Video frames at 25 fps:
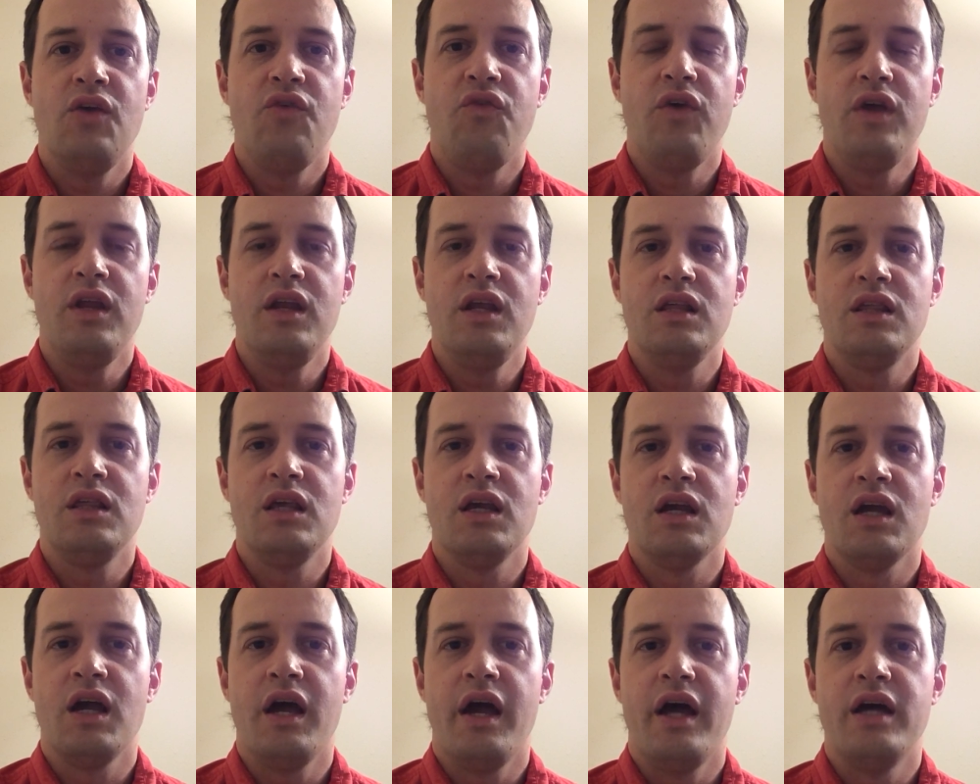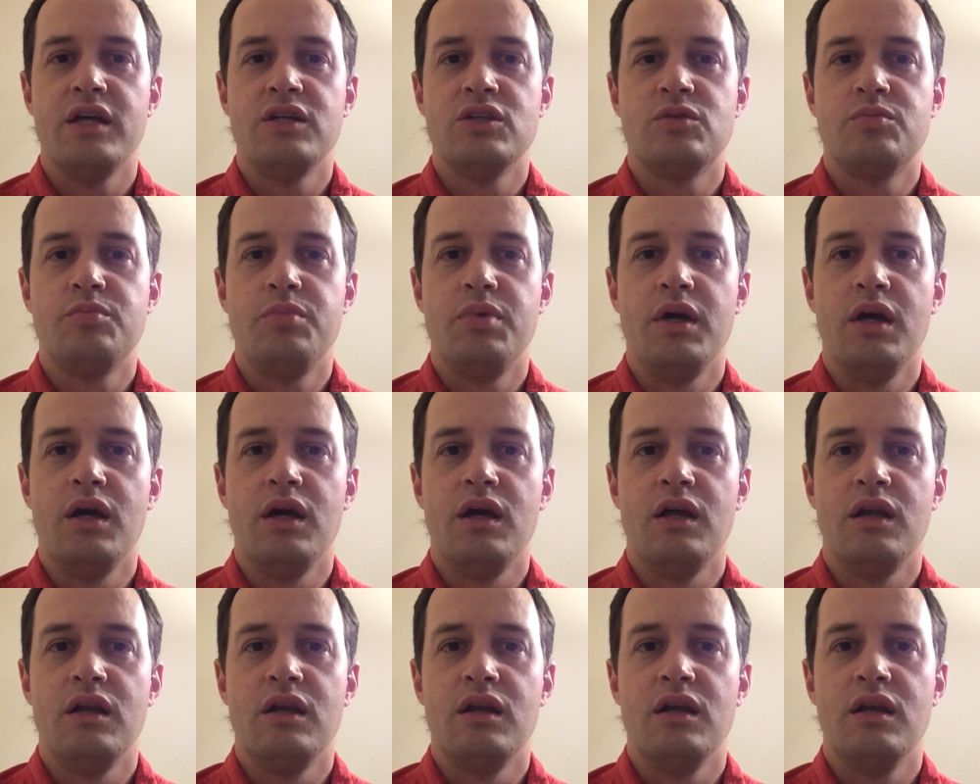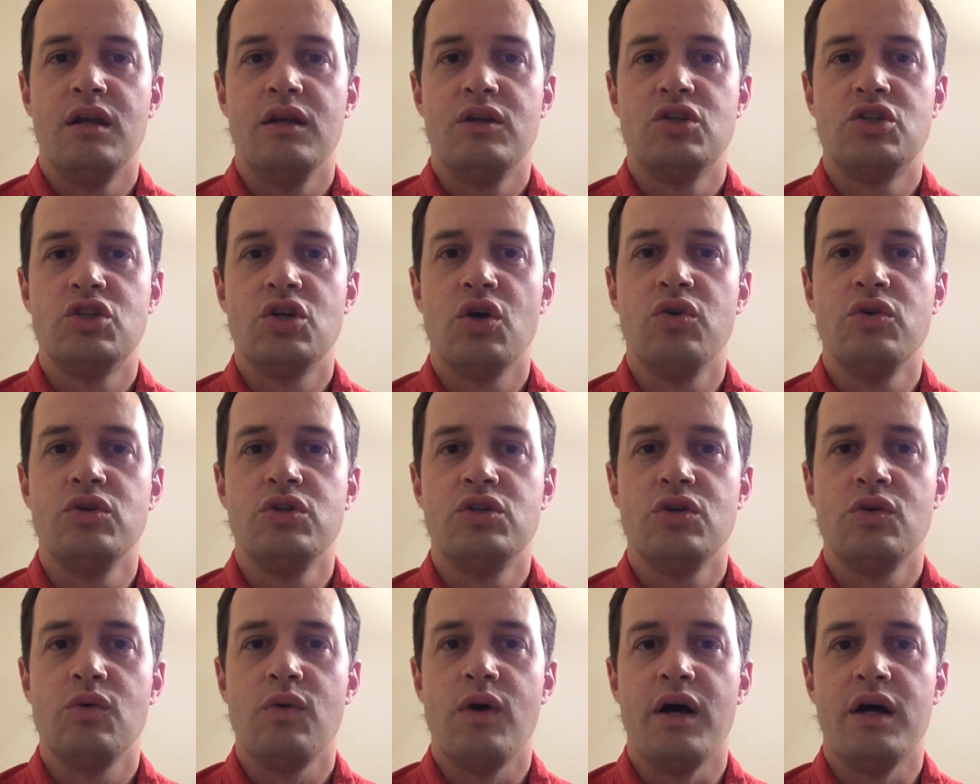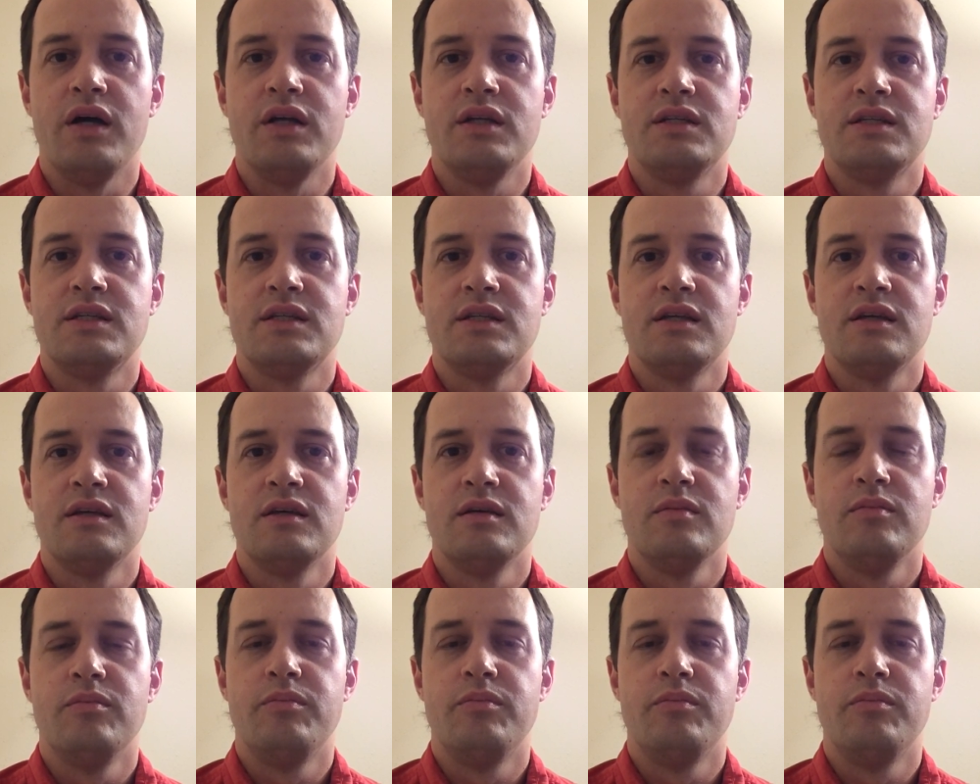if anything has been shown to us